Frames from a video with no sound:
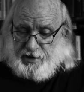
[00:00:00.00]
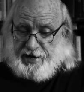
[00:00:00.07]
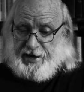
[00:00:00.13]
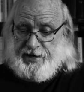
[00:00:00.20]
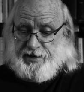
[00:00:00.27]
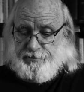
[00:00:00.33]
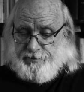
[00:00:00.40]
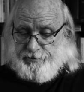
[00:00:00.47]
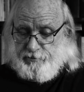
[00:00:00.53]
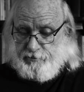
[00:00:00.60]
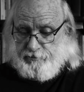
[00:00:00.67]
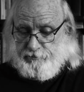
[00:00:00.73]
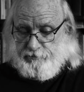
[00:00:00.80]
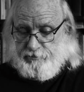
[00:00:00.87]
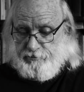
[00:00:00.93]
And
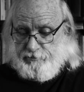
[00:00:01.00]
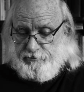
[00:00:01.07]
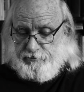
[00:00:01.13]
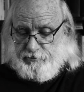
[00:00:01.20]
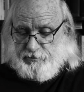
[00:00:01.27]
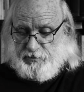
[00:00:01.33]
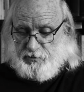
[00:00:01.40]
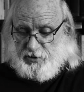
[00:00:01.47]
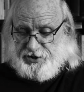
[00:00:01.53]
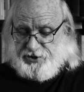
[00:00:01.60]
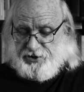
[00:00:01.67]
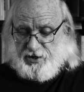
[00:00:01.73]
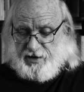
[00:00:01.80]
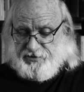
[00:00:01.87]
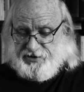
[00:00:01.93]

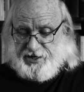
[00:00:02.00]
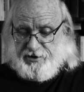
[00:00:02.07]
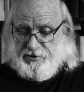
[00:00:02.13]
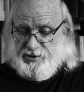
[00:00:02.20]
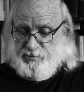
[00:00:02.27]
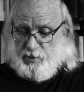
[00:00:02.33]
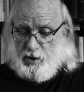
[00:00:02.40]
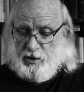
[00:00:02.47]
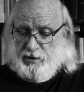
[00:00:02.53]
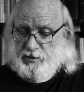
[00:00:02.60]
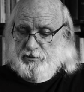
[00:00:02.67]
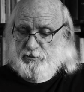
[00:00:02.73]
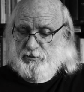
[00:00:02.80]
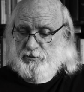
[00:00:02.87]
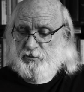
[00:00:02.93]
Richard Hofstadter's book,
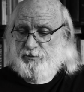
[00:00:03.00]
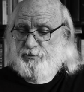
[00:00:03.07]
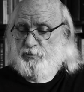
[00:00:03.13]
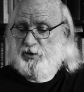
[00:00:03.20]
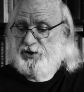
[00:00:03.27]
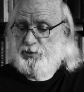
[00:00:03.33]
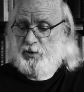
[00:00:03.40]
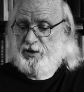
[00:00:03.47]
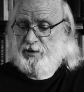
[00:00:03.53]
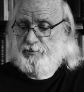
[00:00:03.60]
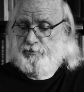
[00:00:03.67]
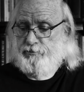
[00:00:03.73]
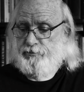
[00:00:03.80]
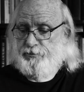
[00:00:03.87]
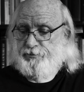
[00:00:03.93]
which won
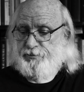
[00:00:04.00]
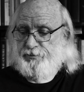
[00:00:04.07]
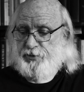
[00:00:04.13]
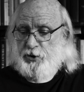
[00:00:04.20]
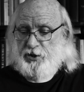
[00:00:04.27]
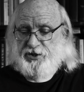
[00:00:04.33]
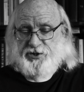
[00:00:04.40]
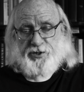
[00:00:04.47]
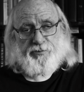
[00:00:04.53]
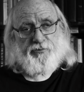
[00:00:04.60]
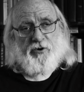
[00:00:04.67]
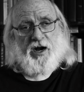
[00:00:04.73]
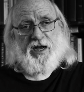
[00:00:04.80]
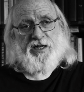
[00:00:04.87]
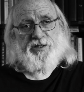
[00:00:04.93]
a Pulitzer
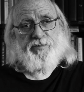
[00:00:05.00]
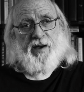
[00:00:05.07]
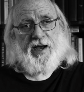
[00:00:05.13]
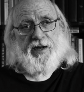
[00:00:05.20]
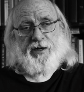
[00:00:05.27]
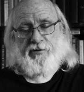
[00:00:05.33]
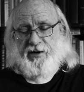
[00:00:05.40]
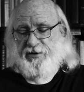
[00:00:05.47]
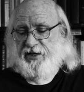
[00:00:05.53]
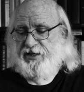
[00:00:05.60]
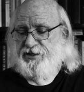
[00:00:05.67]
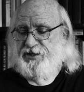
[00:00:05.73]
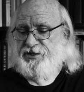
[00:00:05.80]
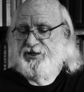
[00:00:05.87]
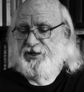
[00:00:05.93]
Prize back around
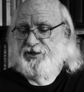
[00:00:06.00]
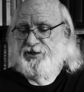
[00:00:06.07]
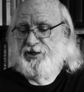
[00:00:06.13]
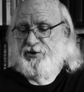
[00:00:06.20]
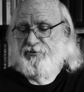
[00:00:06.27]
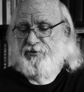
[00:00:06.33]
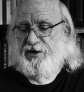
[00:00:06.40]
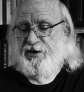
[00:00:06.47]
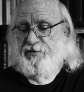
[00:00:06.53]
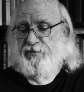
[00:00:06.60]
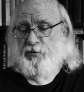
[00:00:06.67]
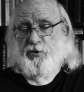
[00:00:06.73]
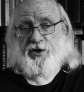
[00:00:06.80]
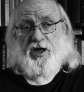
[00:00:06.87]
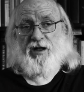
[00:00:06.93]
1963
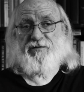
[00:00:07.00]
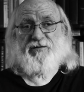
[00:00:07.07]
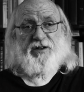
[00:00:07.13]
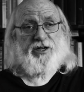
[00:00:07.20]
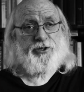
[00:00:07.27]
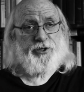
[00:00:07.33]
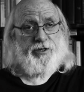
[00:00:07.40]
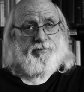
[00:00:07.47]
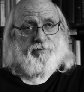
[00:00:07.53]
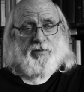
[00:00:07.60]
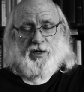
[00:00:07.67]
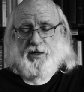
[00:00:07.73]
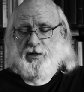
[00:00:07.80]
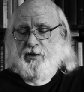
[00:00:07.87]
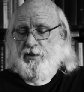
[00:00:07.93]
for nonfiction,
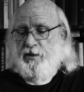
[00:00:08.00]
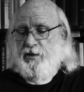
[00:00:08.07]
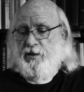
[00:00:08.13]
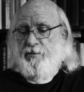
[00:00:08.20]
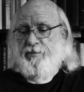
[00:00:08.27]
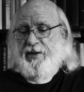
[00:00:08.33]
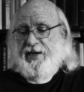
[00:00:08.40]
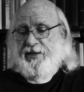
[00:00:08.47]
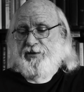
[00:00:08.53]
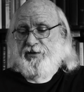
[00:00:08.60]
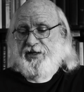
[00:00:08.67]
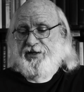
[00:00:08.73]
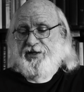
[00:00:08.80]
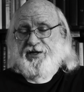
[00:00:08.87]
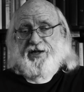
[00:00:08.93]

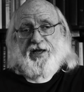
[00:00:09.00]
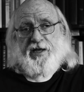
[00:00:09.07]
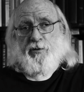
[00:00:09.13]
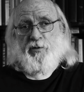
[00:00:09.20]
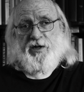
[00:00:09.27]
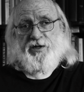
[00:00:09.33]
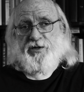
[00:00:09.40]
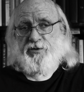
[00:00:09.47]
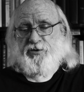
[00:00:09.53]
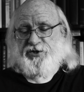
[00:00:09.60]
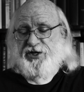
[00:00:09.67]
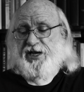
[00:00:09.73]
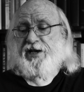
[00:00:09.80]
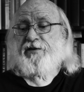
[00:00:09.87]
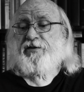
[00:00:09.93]
back in the day when
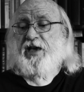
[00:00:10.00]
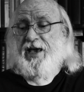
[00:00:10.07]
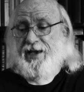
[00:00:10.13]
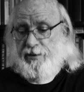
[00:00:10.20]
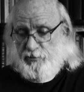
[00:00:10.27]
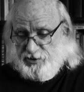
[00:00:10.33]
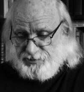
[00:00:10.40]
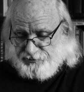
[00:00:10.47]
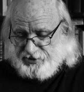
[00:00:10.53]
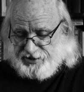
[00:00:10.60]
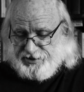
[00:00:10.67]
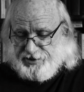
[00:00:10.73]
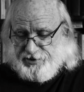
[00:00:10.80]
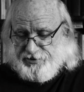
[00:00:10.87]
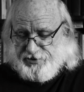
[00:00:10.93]
JFK was
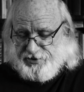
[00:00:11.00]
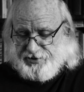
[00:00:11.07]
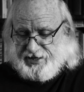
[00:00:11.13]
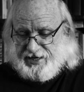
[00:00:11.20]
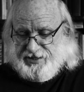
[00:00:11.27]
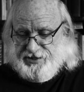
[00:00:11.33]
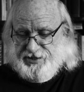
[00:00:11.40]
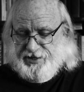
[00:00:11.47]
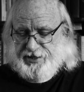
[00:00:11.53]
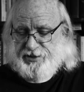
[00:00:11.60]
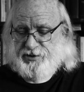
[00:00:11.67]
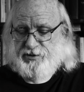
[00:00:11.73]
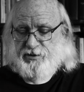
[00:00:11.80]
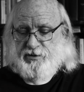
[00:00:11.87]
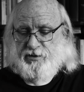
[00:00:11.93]
president of the United
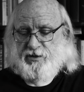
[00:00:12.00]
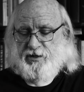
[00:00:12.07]
States